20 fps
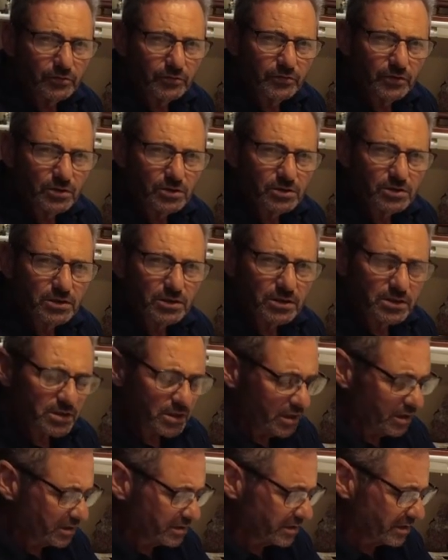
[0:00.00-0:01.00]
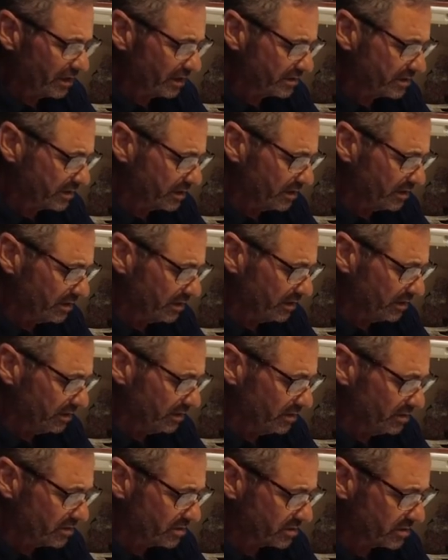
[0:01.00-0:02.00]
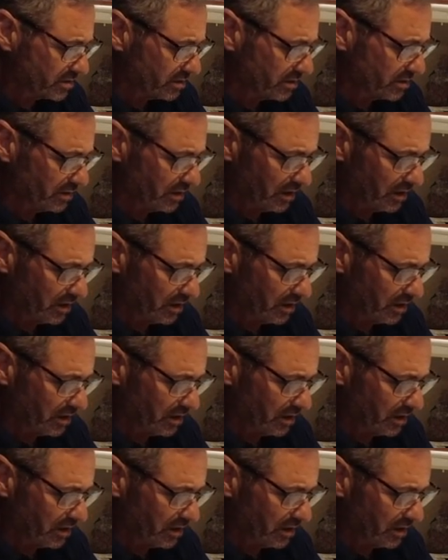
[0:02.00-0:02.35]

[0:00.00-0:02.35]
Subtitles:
fish detect that there is